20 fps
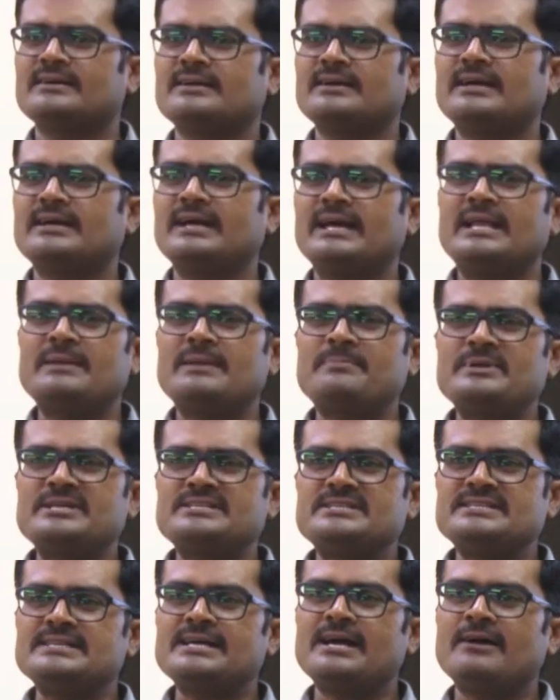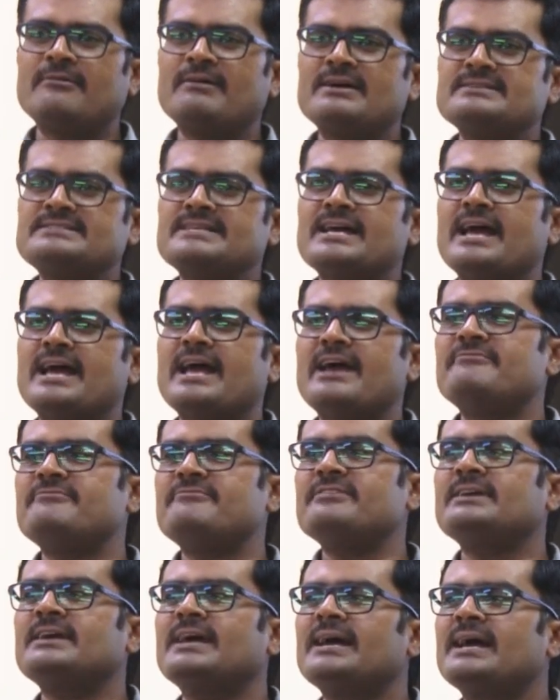held at HRD
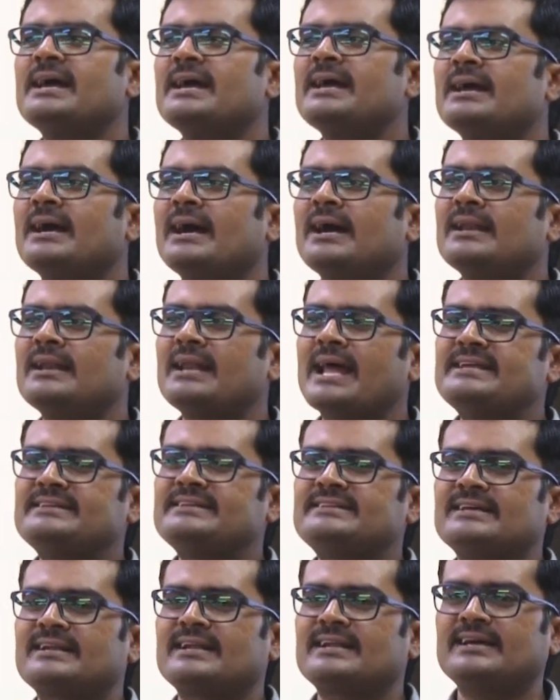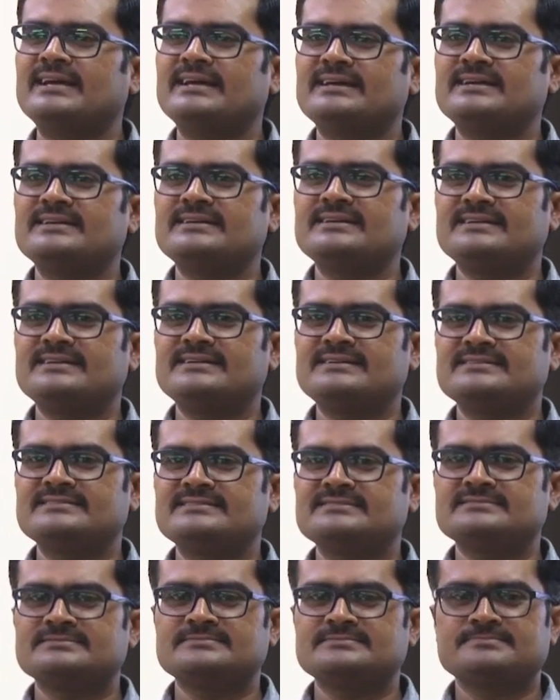Center on 23rd and
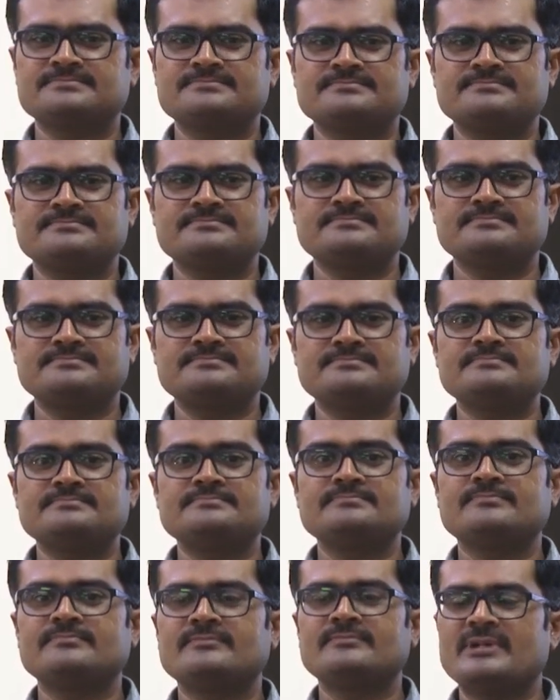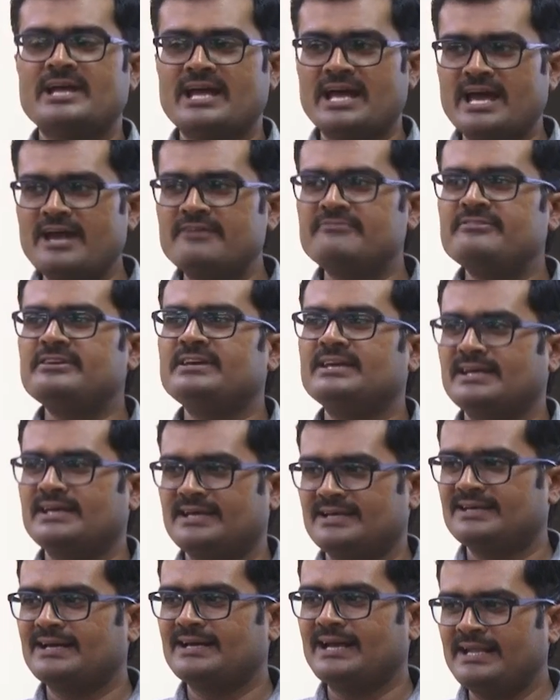24th May.
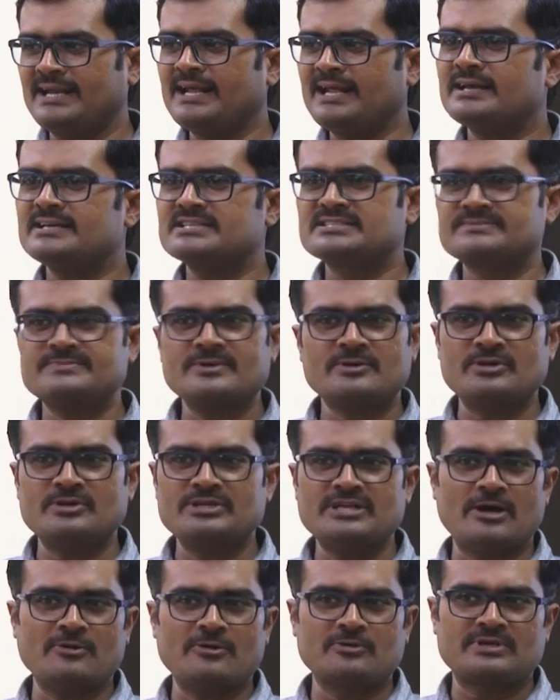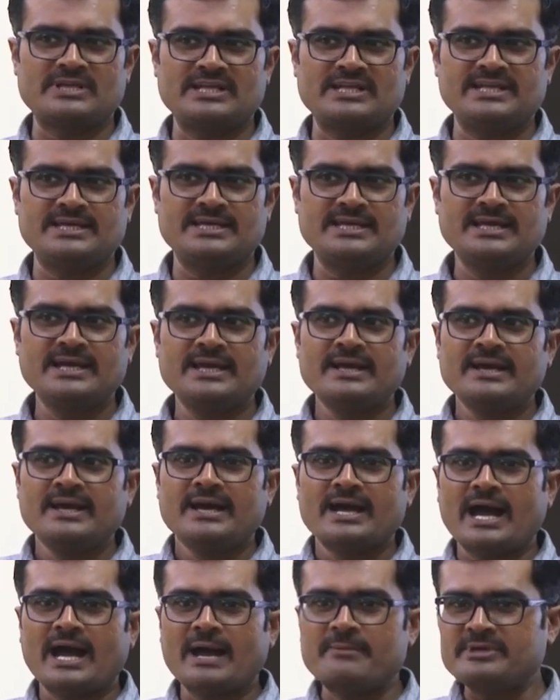In all, 23 employees
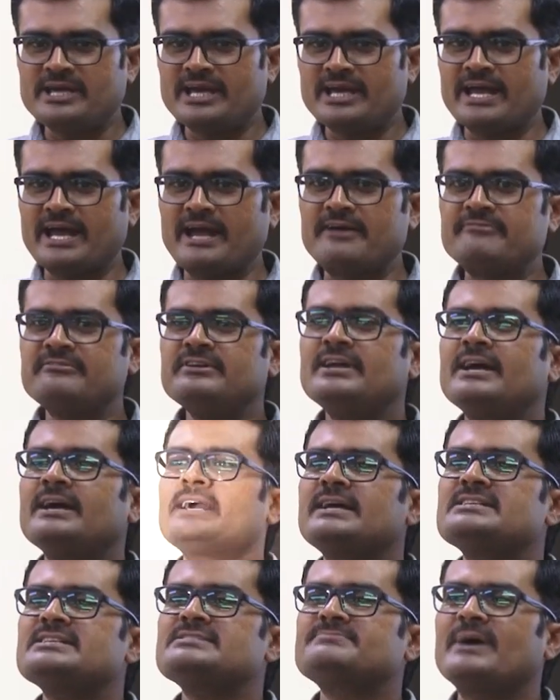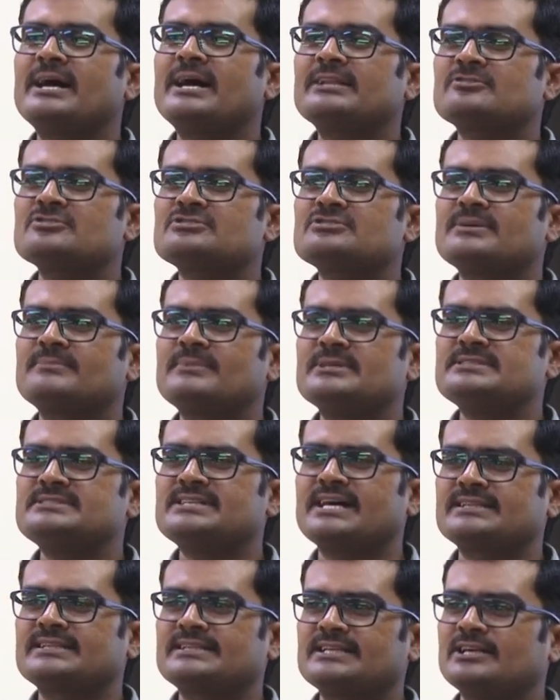from across the plant
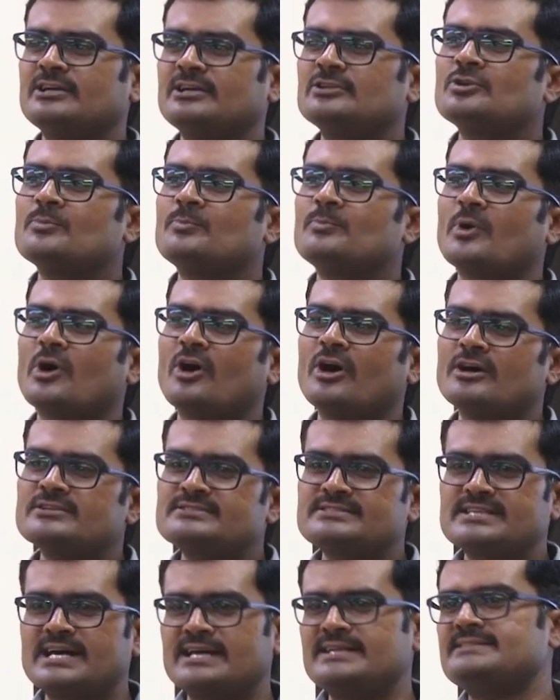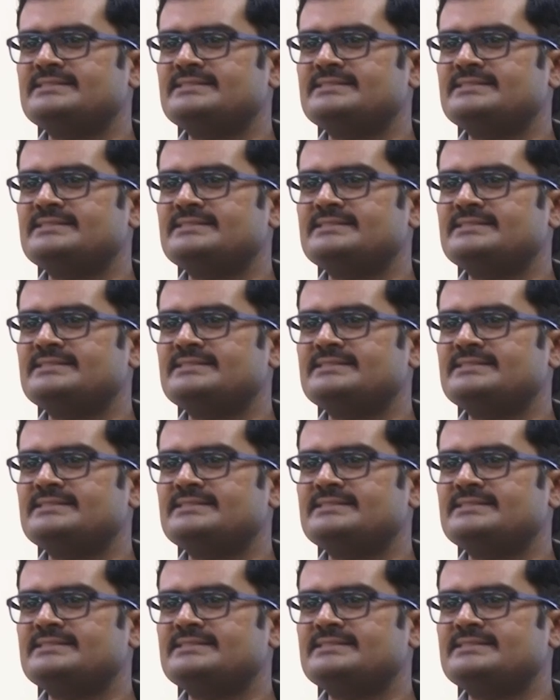attended the program.